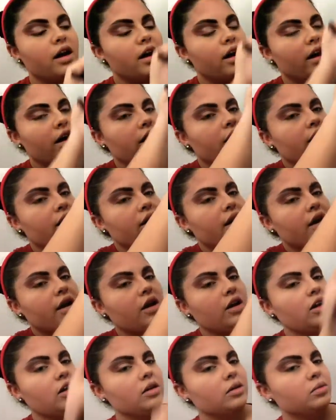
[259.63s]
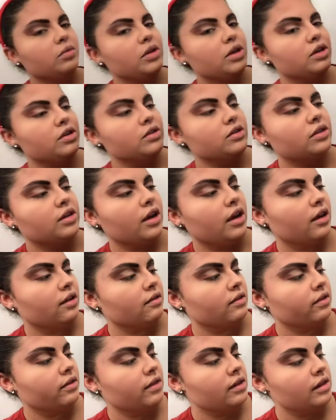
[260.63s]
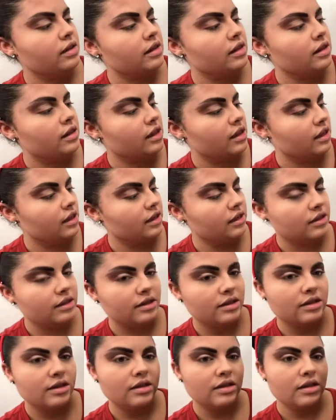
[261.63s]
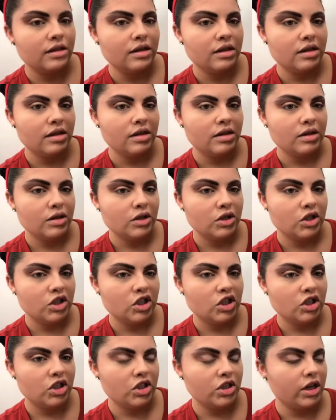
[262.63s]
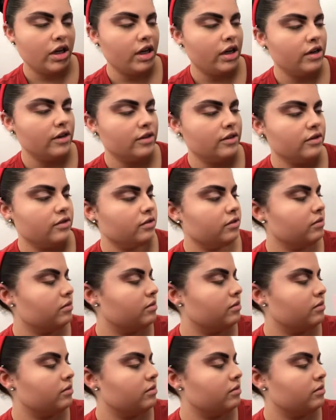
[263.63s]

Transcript: and I'll be using this shade of